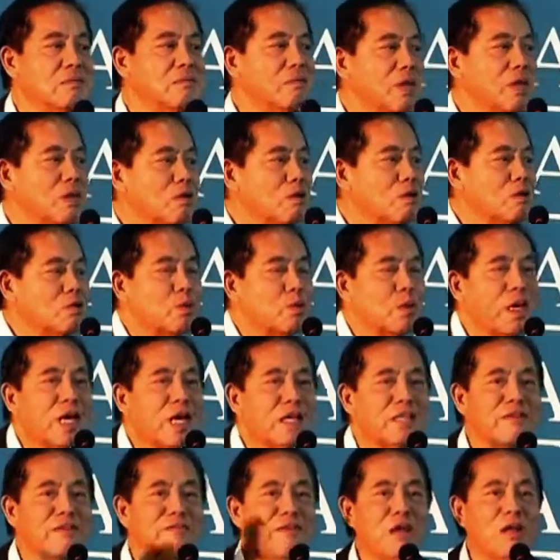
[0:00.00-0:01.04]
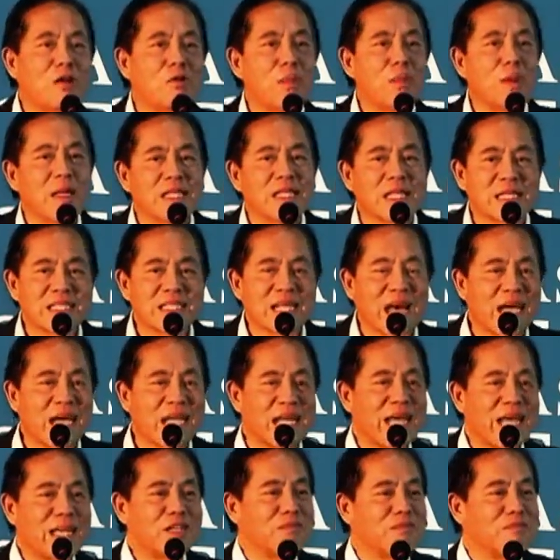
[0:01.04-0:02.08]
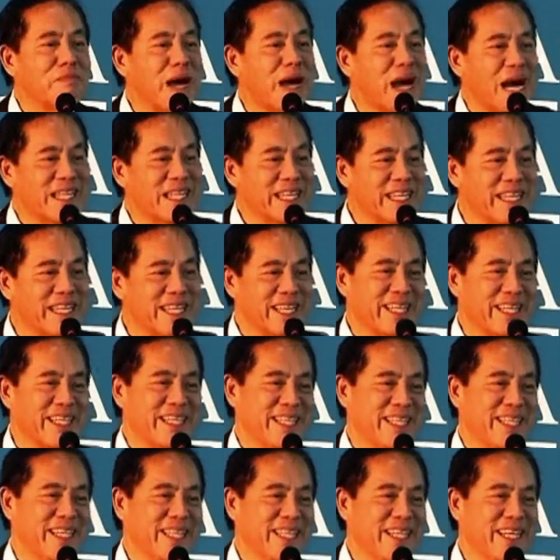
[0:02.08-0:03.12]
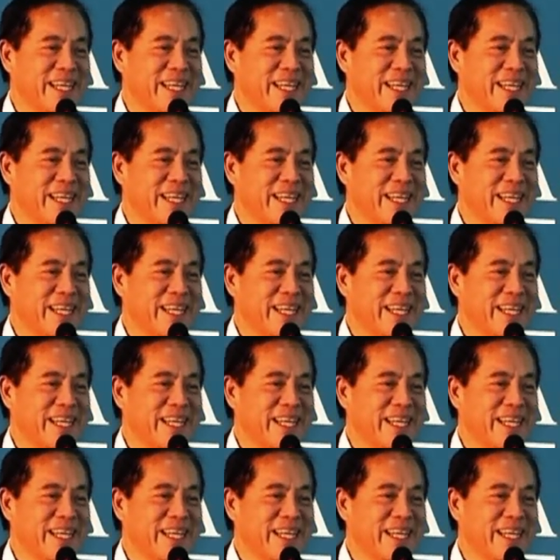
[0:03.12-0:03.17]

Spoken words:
because we are developing the skyline of Makati.